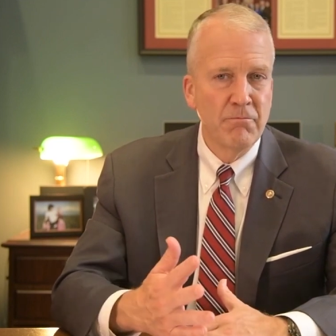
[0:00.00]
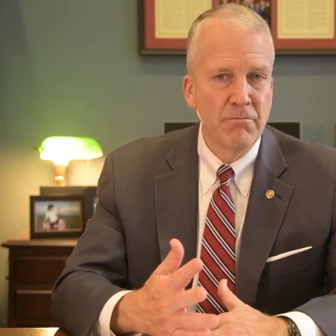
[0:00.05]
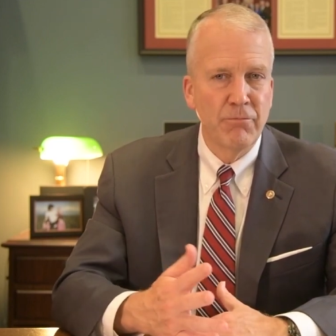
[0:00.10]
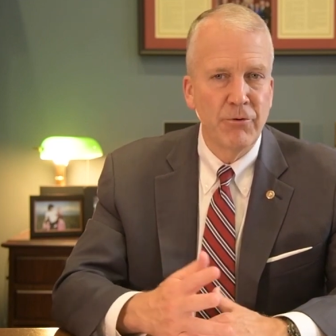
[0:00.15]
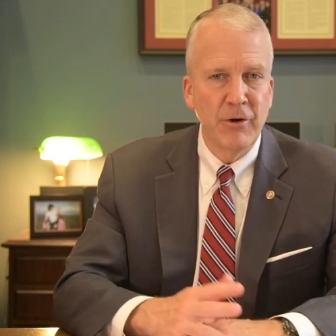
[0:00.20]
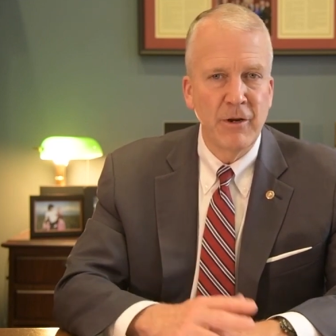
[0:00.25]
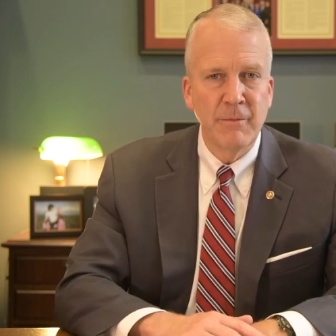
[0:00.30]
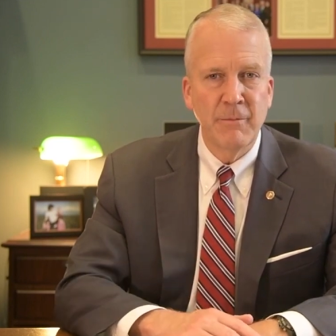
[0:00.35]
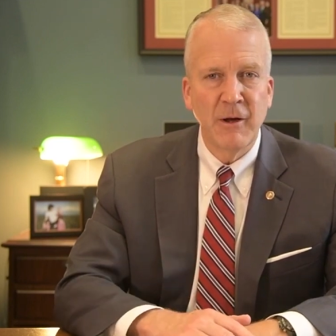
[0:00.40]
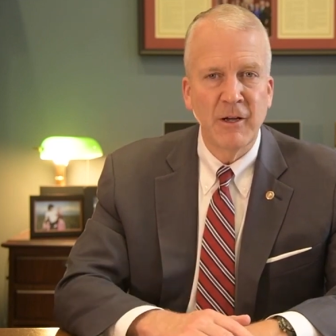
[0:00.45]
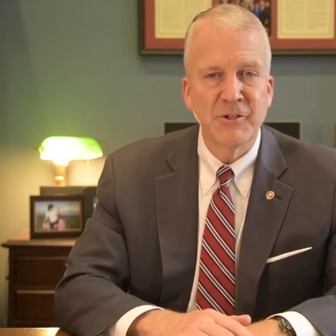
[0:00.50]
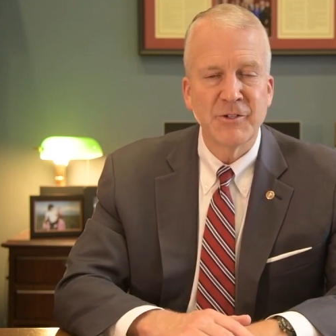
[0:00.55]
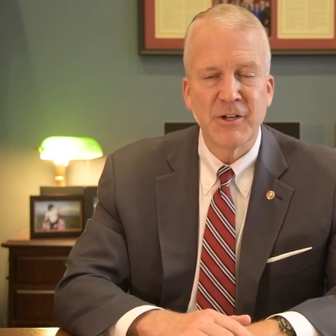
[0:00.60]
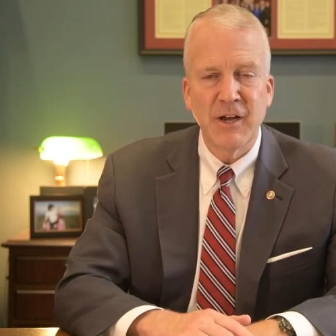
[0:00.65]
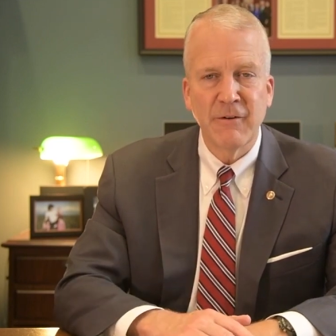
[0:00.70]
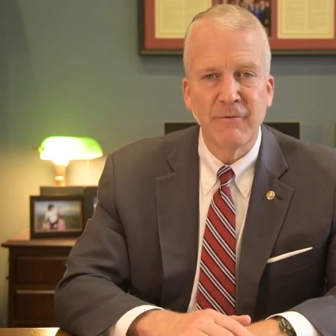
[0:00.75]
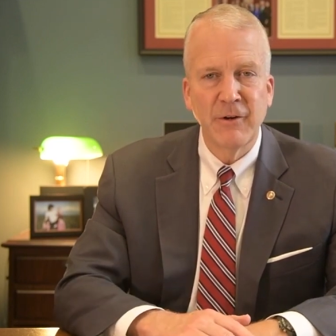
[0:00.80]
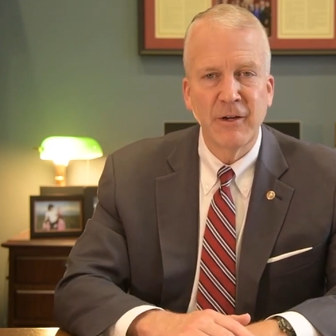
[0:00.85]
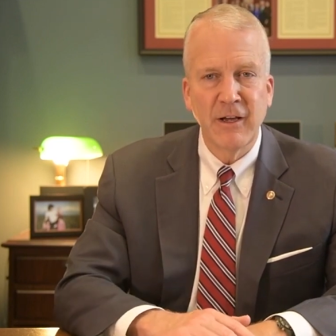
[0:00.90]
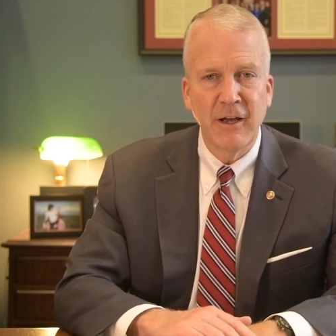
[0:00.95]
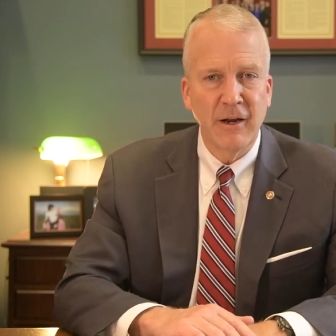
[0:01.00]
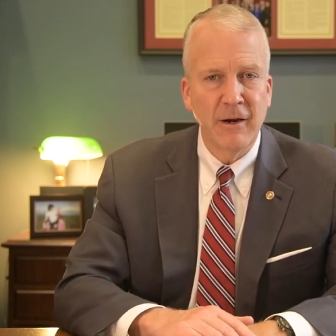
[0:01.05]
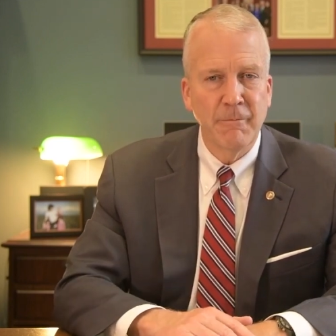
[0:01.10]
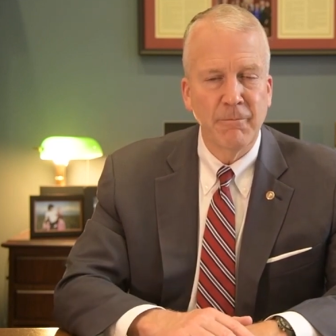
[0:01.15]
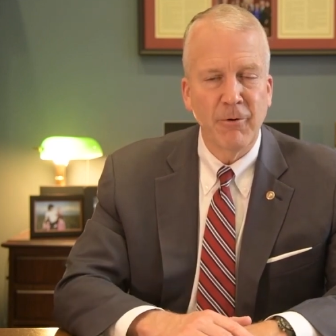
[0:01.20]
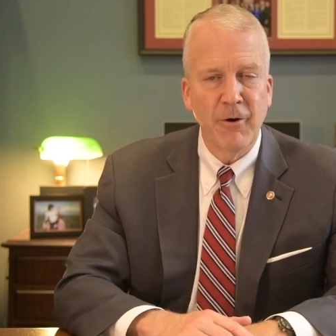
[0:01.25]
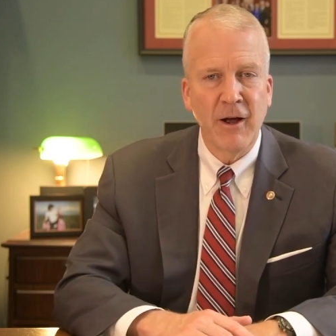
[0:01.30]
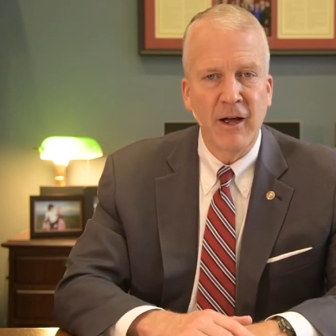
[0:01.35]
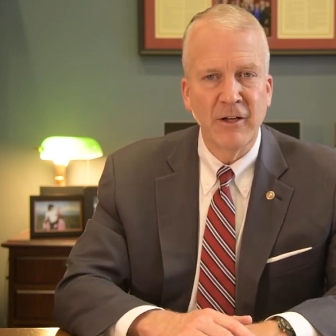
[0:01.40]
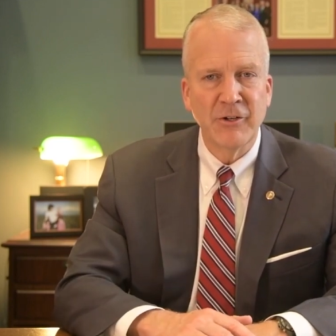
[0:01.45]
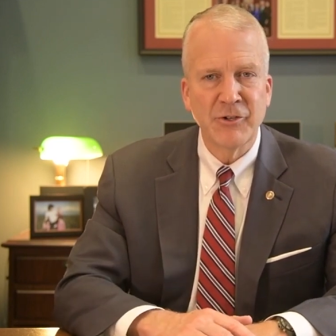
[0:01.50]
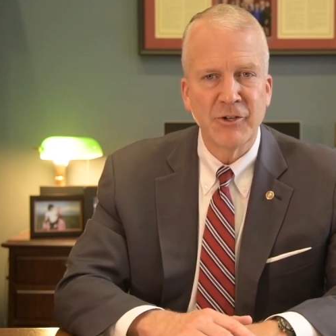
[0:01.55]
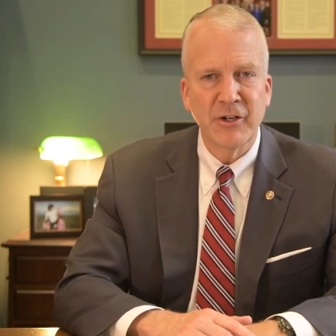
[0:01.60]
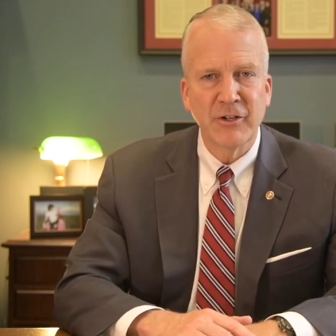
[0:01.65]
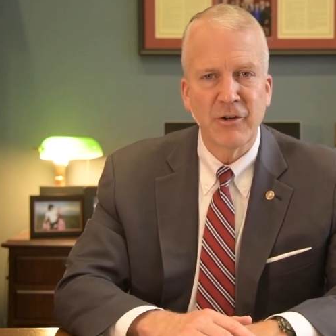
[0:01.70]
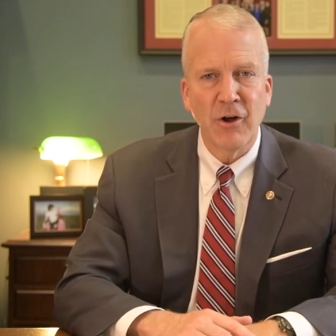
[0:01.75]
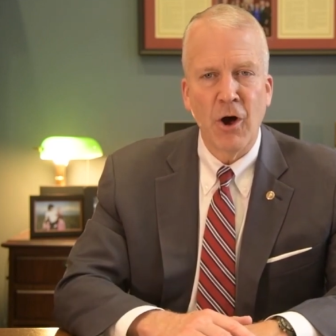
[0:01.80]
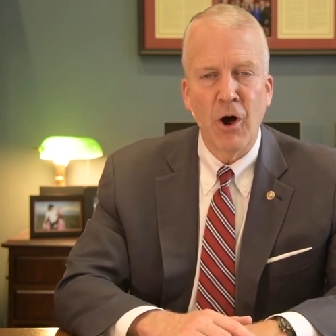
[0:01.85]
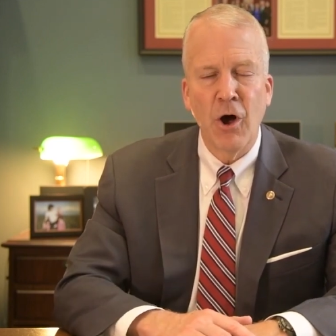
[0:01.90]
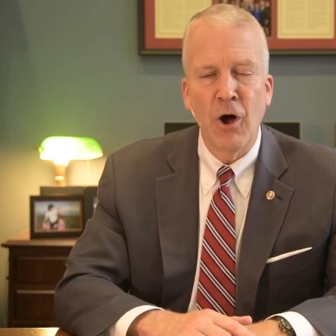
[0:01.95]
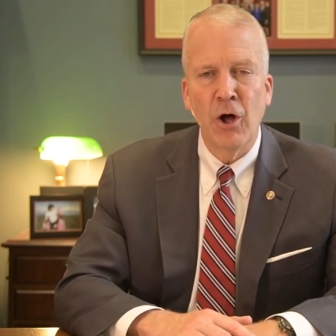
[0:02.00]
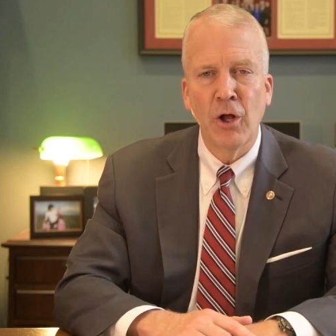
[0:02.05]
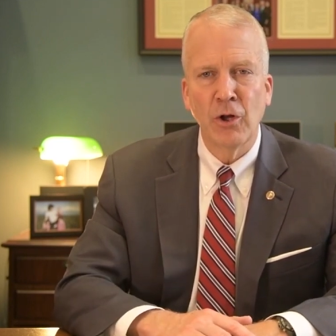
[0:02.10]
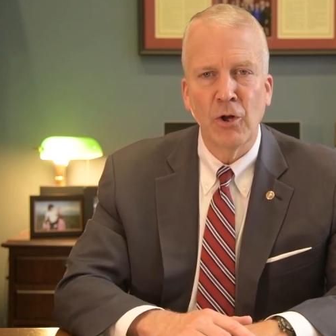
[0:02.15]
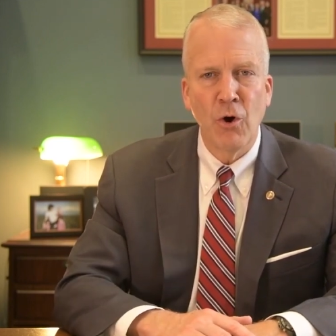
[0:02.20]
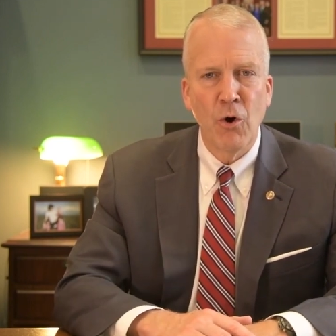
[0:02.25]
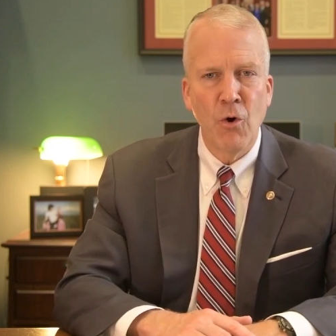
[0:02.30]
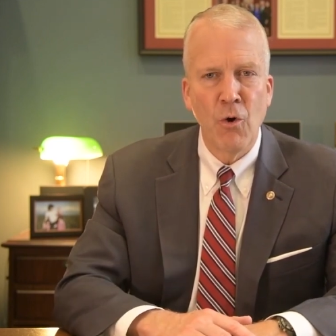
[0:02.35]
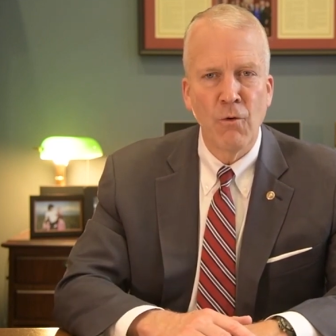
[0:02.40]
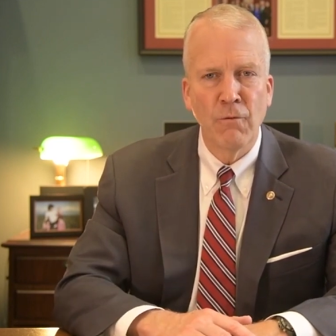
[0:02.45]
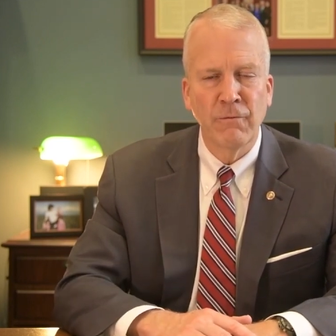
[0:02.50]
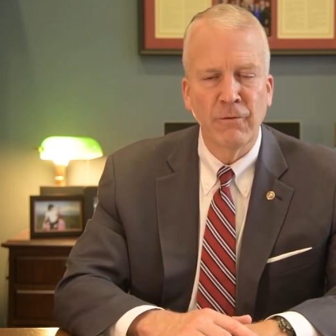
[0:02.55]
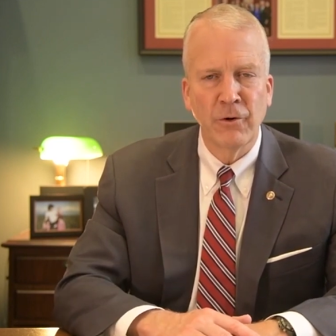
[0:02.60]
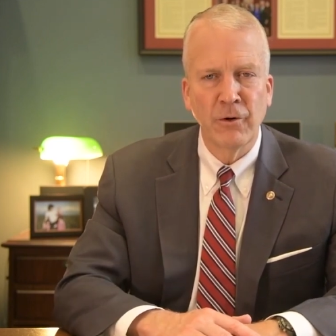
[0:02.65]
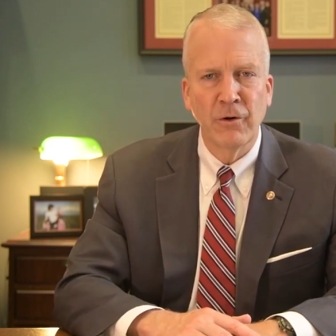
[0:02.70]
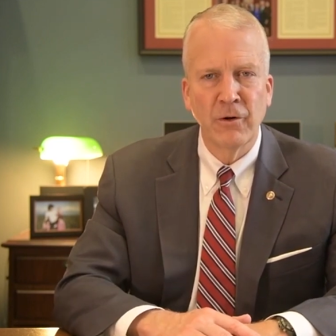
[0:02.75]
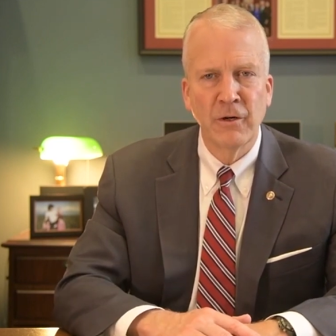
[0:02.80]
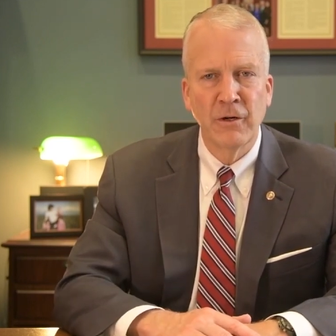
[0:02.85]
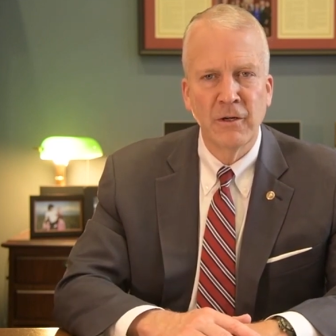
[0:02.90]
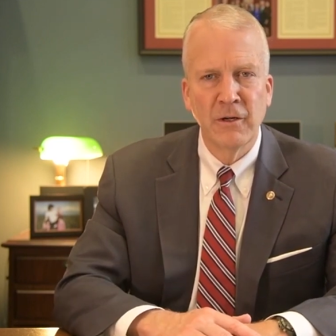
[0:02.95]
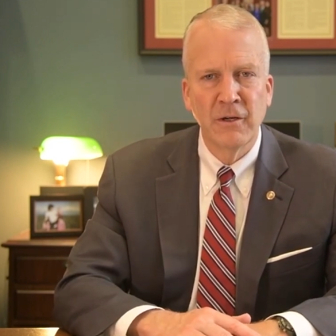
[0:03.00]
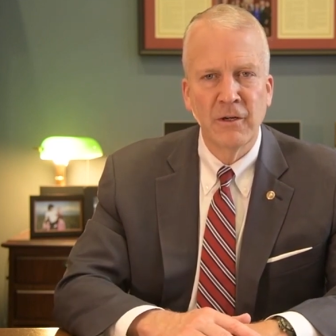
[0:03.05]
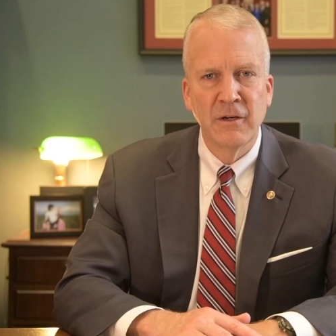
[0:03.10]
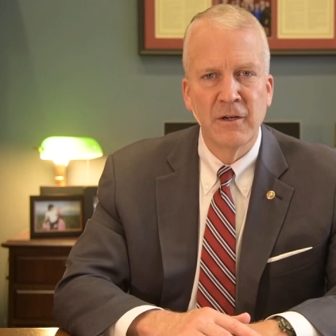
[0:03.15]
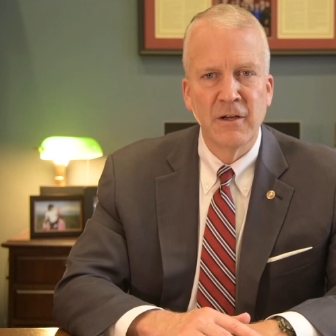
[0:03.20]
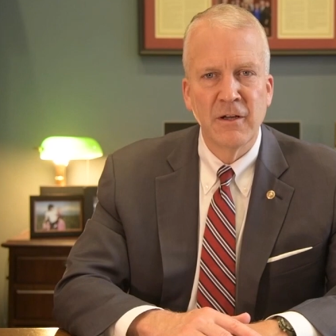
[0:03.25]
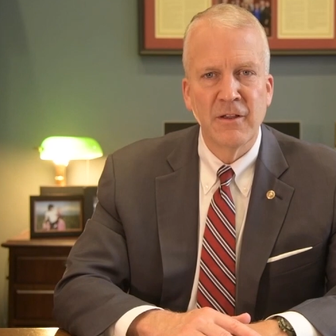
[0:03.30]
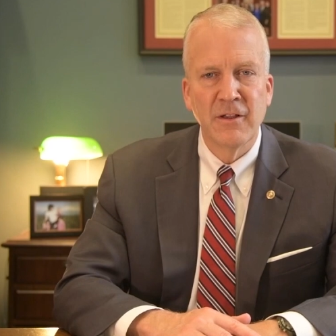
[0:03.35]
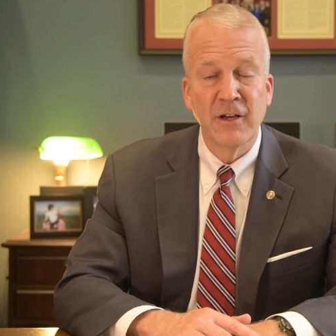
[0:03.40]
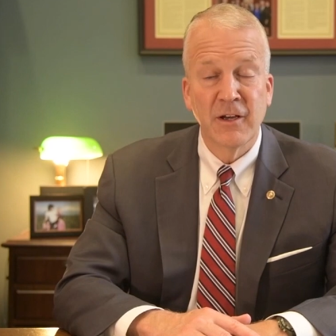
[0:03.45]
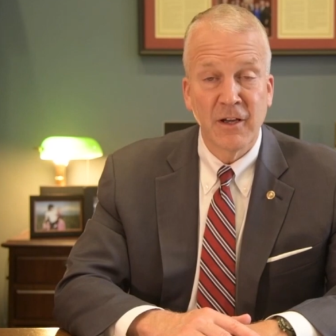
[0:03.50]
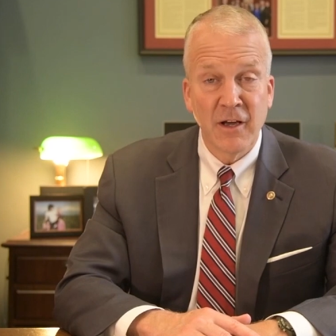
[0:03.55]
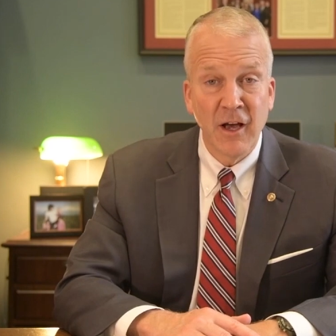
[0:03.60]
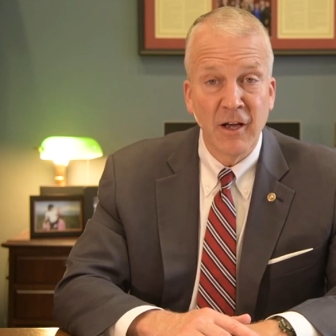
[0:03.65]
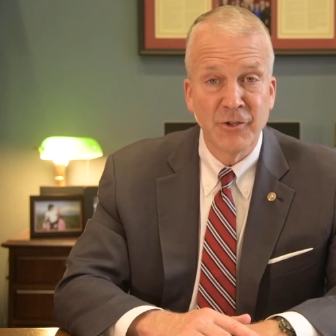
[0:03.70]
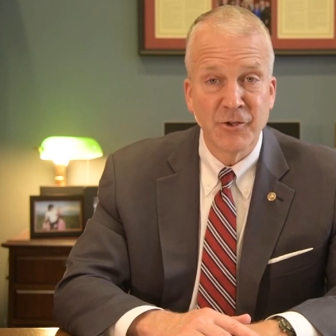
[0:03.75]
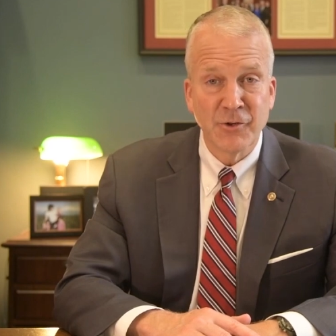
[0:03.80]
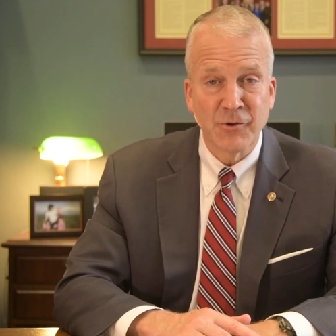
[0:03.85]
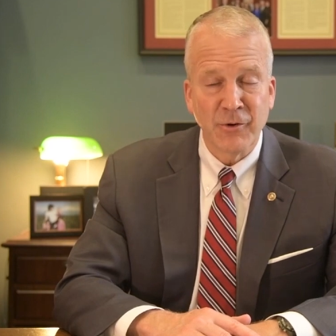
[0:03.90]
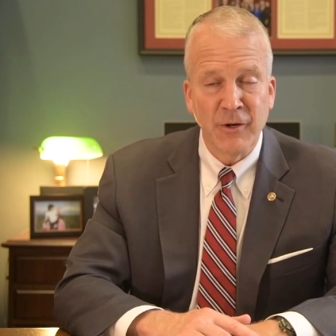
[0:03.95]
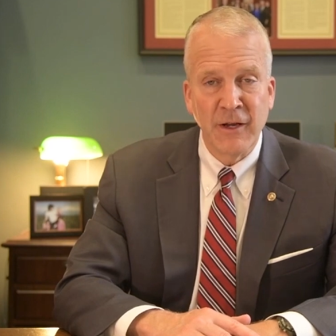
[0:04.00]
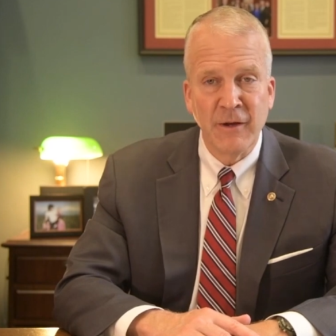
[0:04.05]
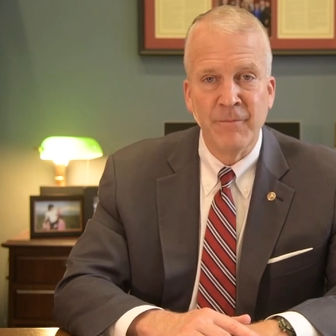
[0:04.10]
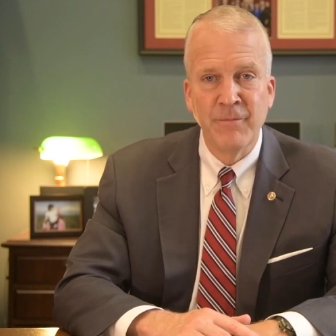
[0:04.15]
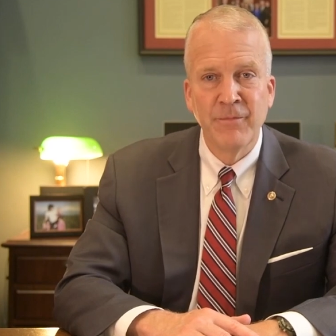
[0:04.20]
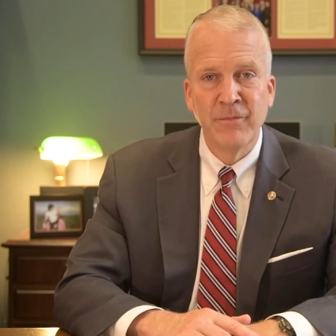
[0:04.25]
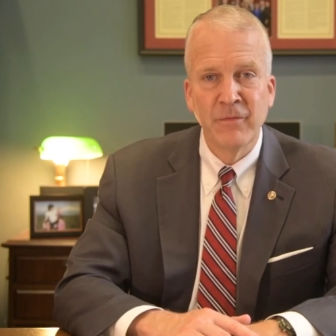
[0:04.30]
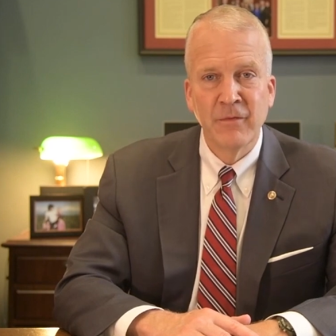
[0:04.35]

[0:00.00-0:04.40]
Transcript: pretty much every kind of project all over the country.